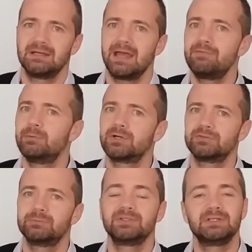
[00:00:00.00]
Everyone
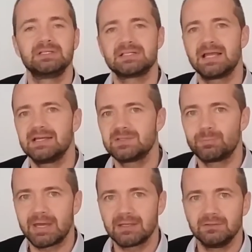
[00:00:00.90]
automatically slides
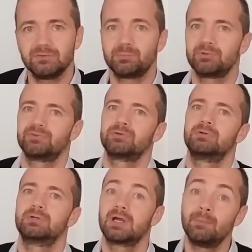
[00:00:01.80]
back into the
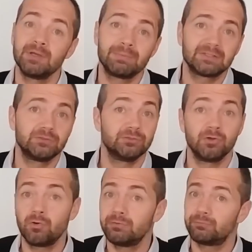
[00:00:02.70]
protocol, coming back to the
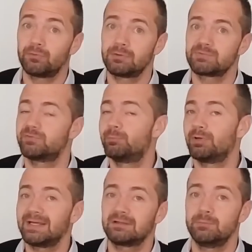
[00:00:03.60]
known forms of
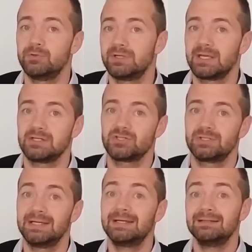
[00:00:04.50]
polite communication,